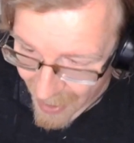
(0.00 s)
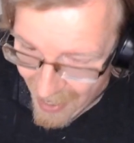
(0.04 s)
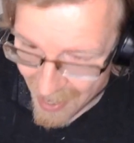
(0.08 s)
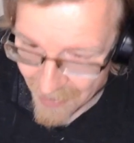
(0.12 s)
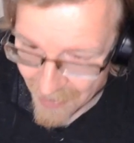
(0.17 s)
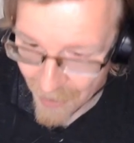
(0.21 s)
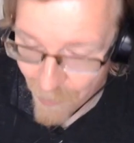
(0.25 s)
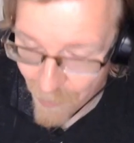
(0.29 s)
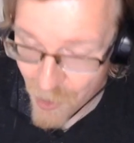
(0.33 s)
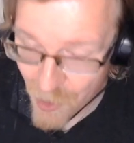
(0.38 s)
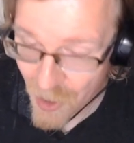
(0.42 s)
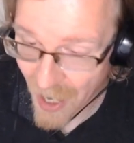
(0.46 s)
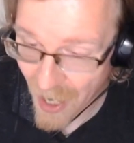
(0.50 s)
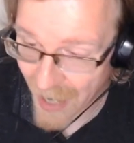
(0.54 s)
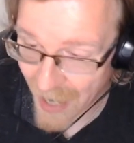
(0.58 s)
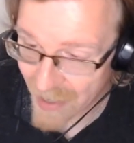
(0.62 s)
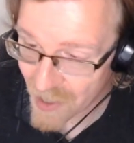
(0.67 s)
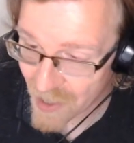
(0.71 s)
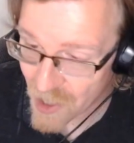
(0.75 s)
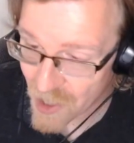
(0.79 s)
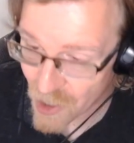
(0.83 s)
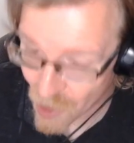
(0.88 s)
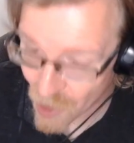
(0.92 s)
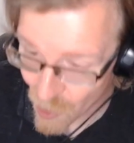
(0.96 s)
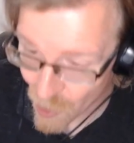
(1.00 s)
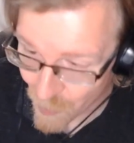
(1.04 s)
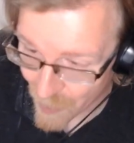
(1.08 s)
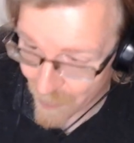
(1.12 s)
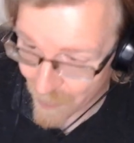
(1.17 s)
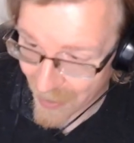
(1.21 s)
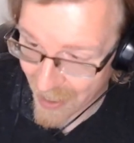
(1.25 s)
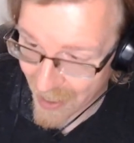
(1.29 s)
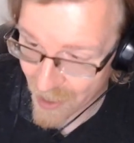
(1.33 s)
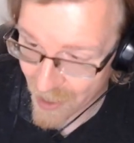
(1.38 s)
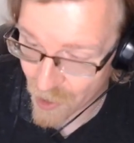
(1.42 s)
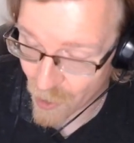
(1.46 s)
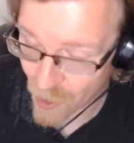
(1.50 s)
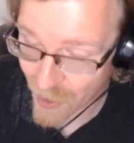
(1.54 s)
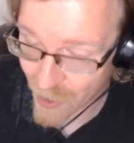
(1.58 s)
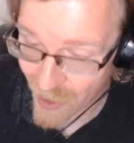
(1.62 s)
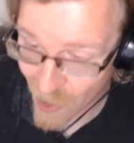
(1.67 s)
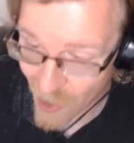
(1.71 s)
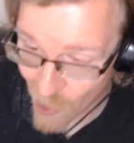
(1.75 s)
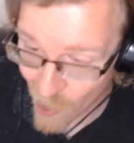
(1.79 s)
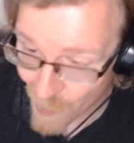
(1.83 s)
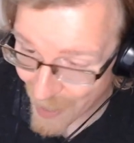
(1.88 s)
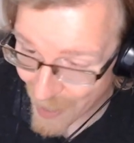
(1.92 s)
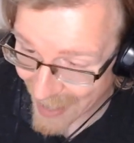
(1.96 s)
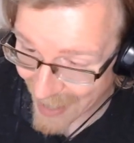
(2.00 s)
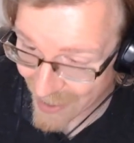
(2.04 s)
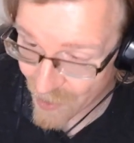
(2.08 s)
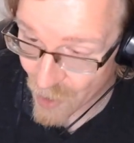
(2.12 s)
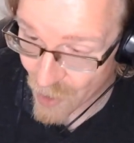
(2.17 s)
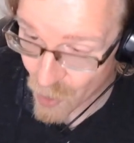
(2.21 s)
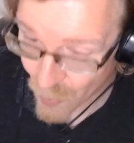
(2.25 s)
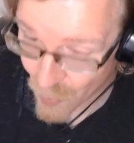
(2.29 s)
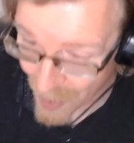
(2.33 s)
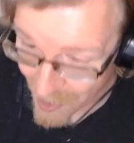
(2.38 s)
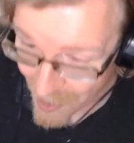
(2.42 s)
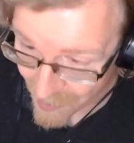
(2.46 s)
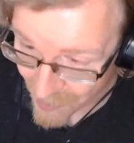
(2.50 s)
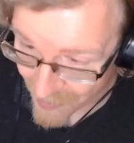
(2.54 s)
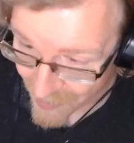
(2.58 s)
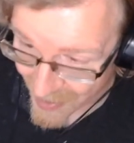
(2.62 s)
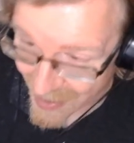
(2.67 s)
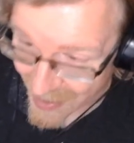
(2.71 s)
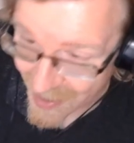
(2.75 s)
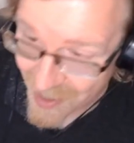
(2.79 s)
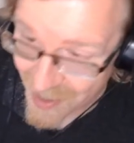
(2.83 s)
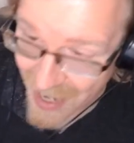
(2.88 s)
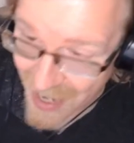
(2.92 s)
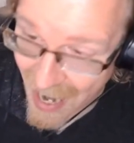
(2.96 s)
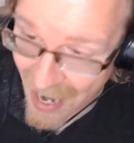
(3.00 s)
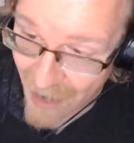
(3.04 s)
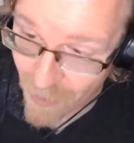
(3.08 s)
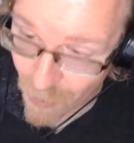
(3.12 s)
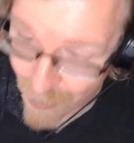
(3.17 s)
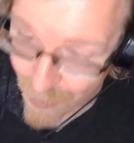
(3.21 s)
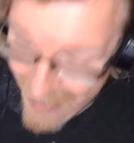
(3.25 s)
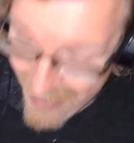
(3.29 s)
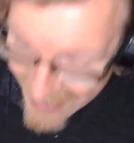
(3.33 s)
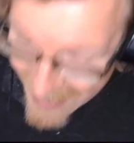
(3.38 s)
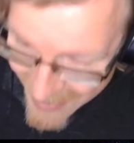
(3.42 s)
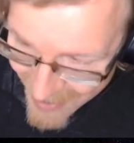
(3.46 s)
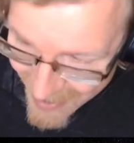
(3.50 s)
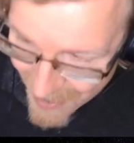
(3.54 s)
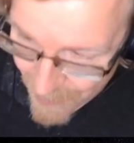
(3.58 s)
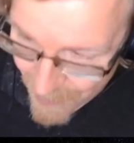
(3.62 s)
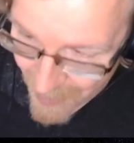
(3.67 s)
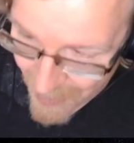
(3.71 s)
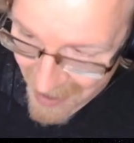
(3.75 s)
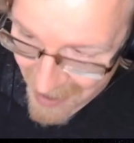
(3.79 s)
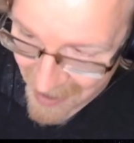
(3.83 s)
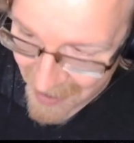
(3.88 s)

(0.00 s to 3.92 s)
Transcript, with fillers: And that was kind of stupid because you could go back to the Twitter feeds and read them.